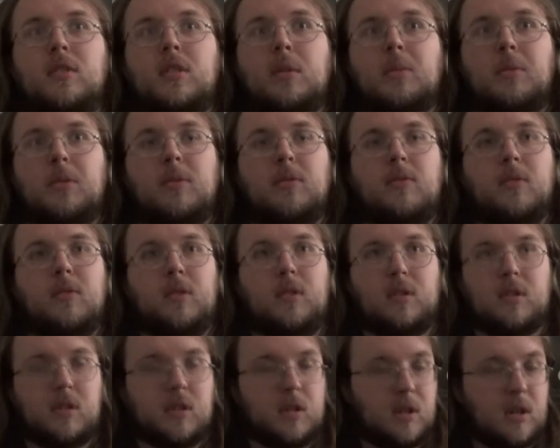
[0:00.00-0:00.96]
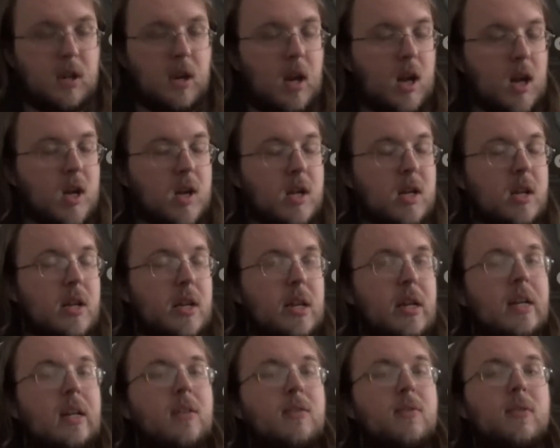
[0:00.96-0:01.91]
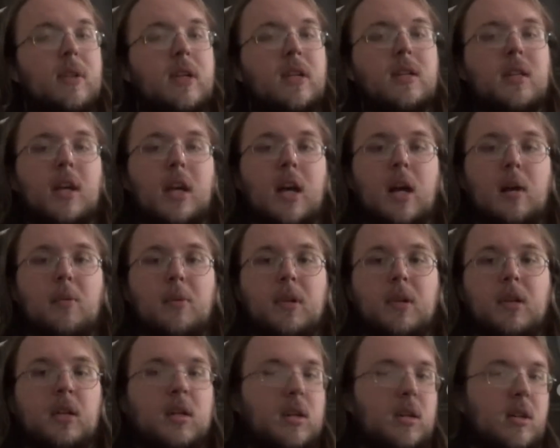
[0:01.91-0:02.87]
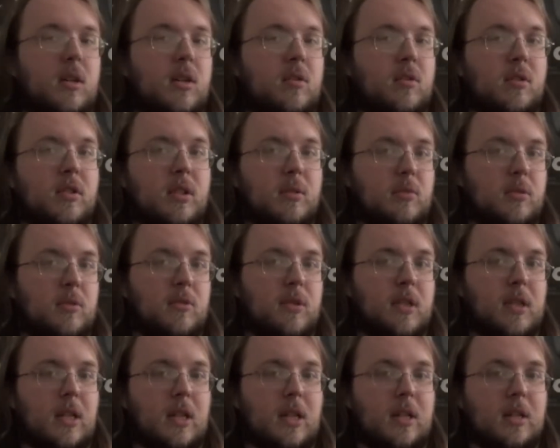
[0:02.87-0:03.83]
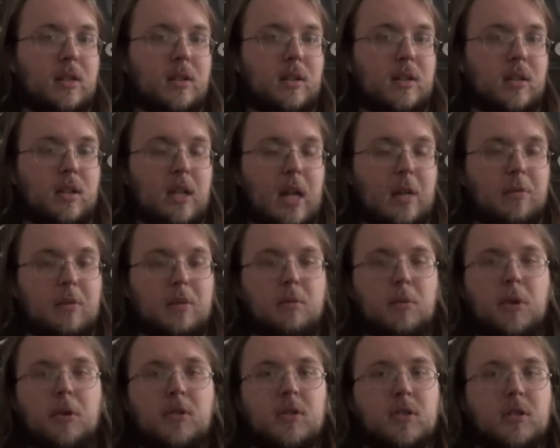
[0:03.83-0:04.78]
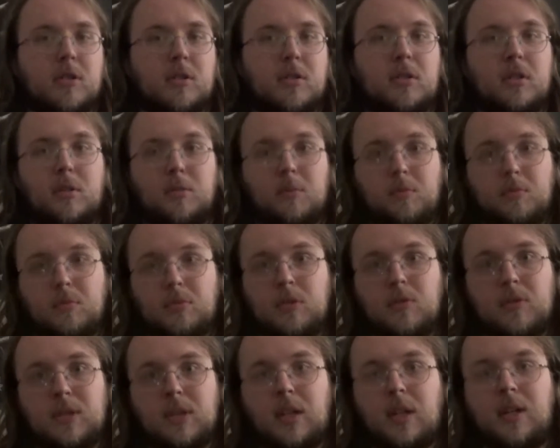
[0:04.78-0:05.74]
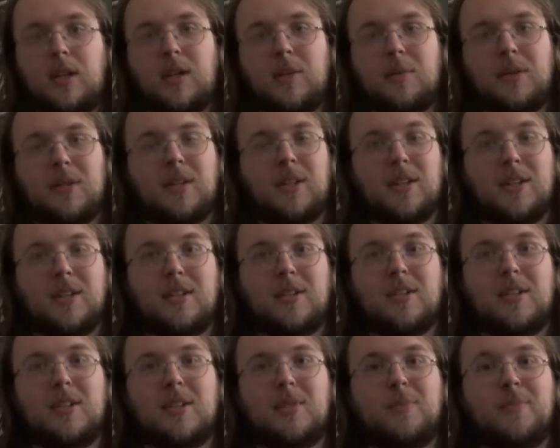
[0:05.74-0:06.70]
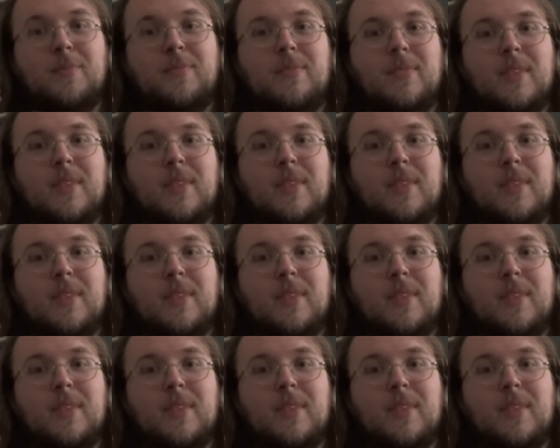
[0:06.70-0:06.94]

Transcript: an event that happened towards the movie that kept me emotional, so I'm proving that I care about the character some.